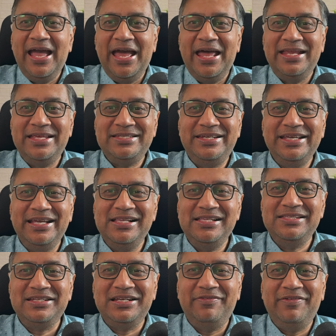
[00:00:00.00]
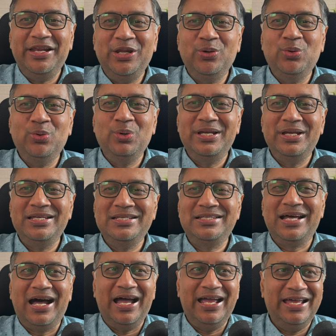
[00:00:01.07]
NSDL's revenue is
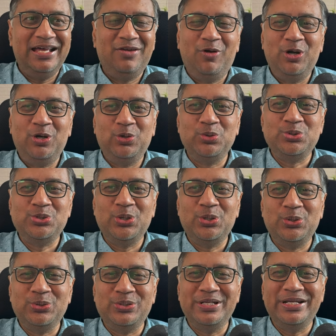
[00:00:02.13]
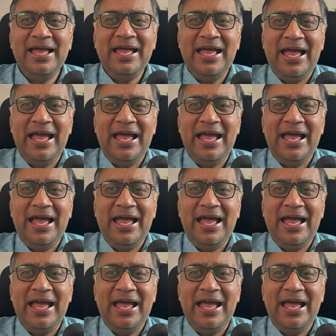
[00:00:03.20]
higher for 2023.